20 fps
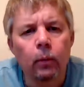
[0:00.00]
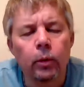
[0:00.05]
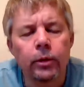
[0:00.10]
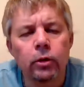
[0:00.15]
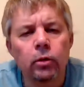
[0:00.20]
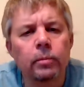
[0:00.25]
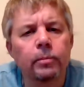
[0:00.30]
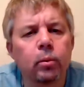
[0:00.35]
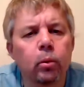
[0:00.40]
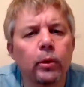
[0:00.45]

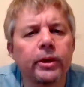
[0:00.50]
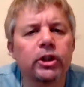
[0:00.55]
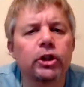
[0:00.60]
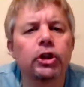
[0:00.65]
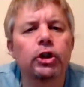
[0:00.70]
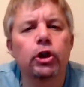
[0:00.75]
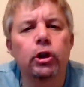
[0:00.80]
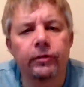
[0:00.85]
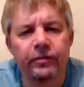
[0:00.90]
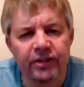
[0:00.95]
What your employees
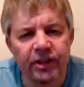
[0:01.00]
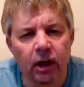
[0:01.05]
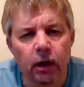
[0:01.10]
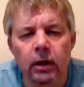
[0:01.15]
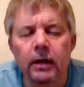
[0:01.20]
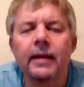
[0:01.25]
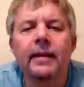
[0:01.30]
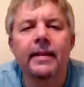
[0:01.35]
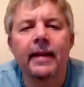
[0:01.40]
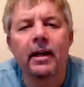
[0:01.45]
should have
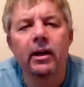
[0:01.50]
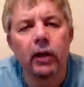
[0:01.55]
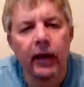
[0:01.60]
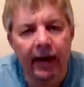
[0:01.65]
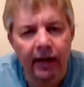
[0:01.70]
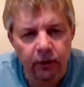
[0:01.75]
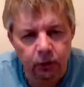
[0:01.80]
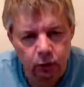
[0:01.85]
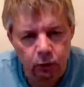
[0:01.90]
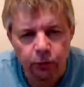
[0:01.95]
done, I'm going to tell
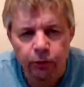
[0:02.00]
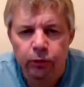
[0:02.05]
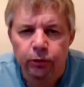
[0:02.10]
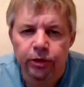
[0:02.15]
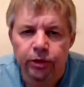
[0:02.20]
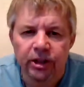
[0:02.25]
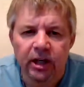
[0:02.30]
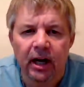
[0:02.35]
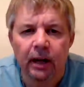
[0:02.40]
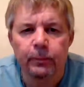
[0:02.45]
you how to do
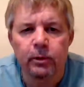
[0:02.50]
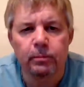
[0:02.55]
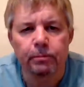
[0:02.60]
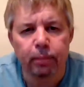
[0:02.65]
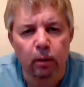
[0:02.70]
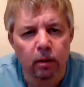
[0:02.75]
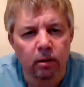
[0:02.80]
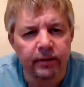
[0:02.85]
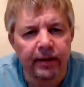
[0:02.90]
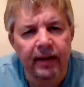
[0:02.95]
your job, you
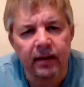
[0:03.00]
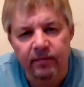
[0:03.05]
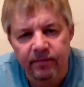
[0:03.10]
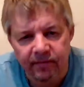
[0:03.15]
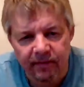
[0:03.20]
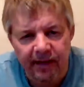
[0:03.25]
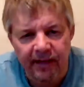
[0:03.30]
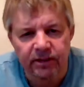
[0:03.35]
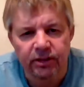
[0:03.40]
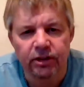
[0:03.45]
bald-headed
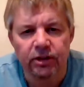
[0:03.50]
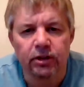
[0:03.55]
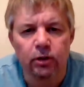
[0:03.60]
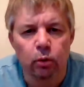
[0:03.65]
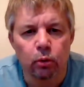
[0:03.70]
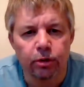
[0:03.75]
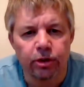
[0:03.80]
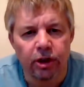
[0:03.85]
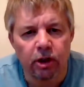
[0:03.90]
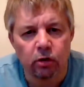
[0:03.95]
fascist,
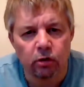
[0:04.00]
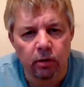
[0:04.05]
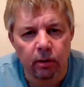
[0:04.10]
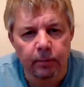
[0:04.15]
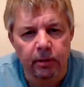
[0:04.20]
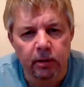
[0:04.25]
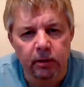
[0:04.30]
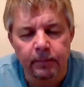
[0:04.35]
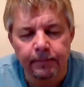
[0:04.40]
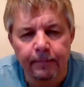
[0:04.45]
stooge, and
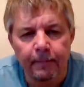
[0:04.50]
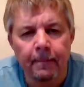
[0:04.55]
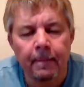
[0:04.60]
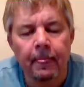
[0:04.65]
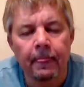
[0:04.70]
criminal.